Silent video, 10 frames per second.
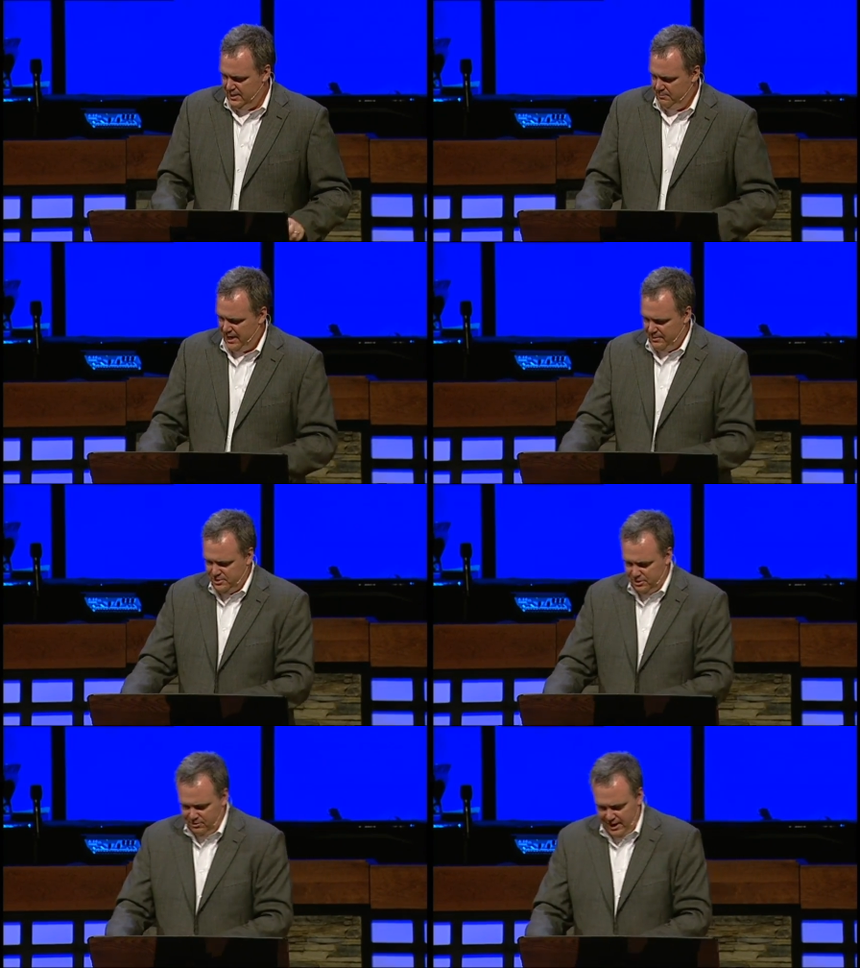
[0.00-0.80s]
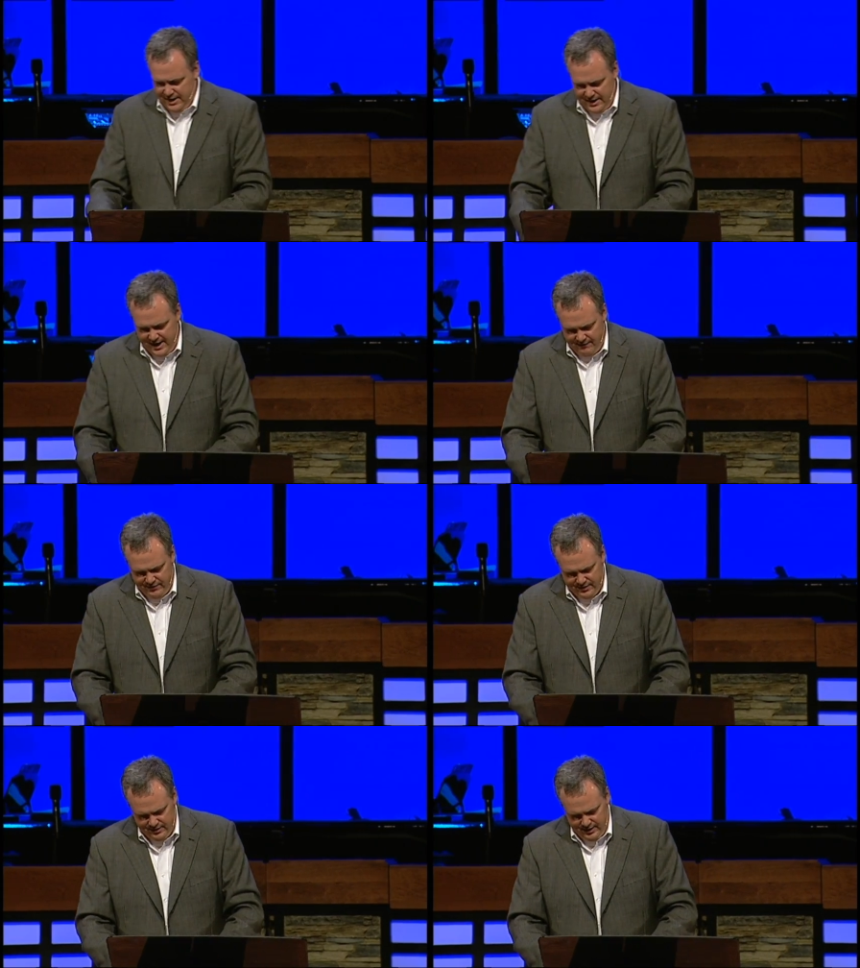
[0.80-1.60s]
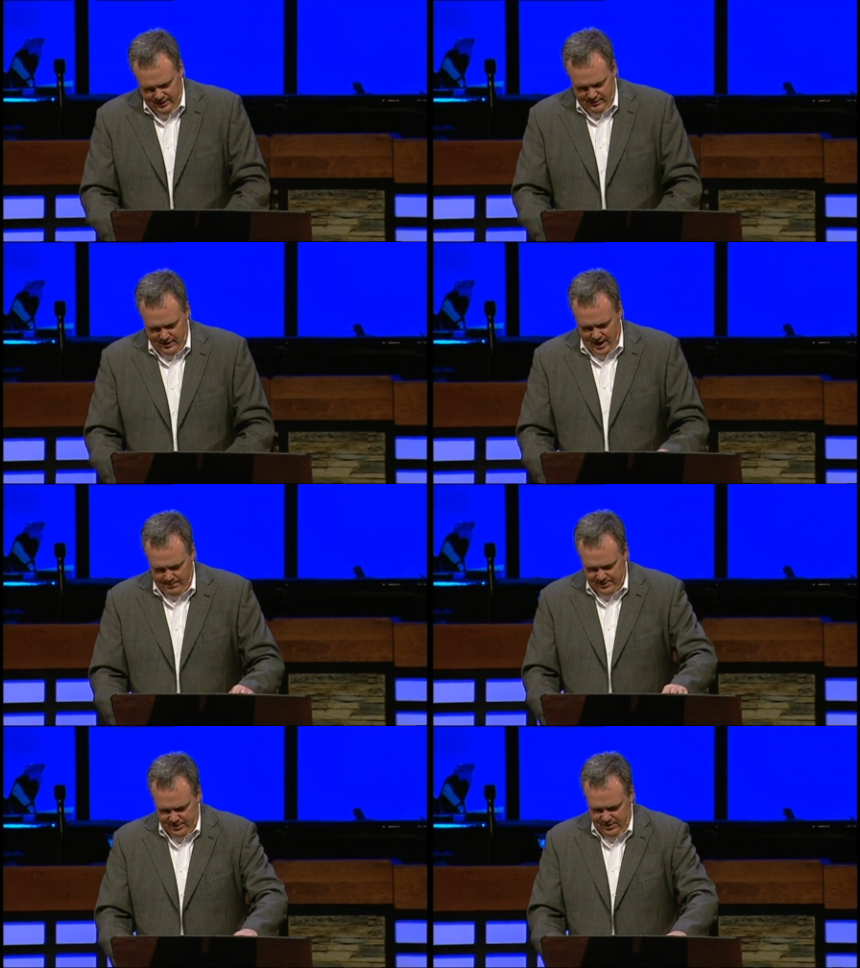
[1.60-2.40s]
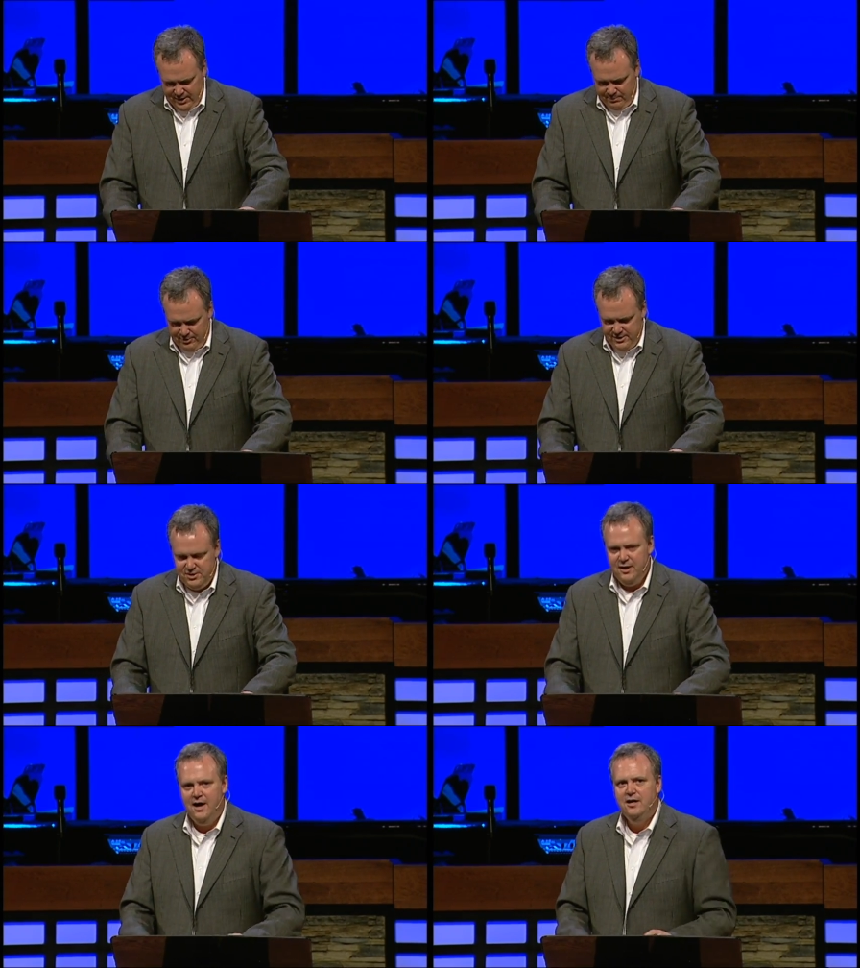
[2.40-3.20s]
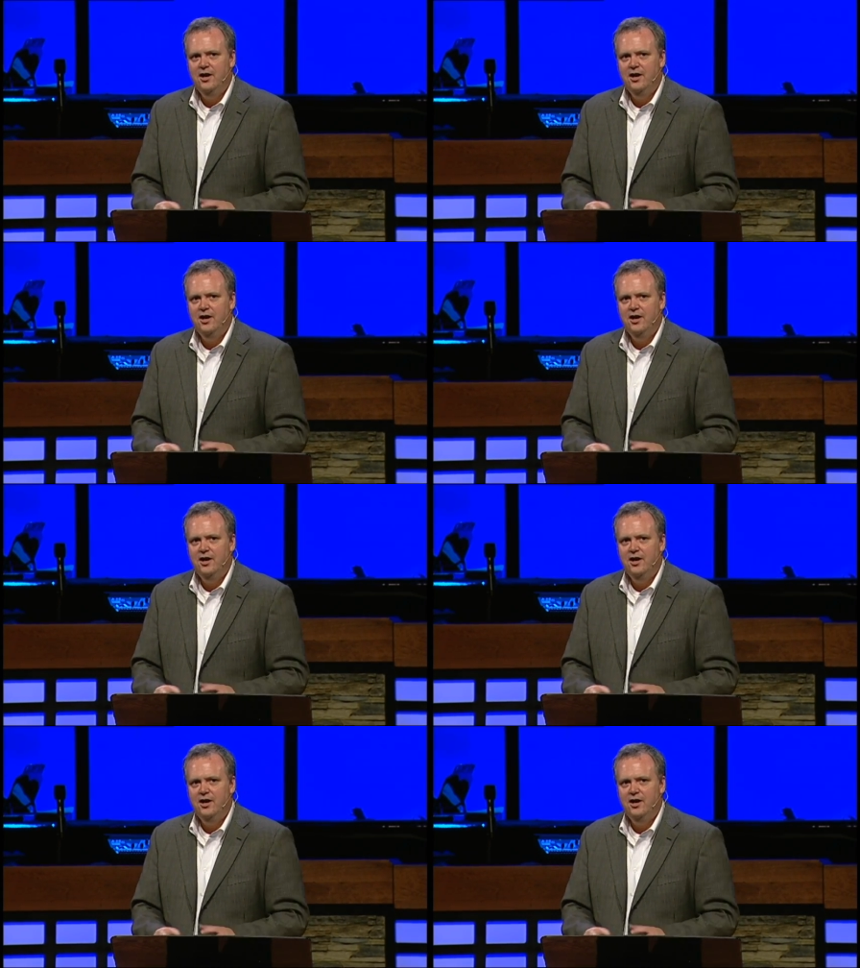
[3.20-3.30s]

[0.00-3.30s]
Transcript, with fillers: But I'm so glad to have the, the opportunity to preach tonight.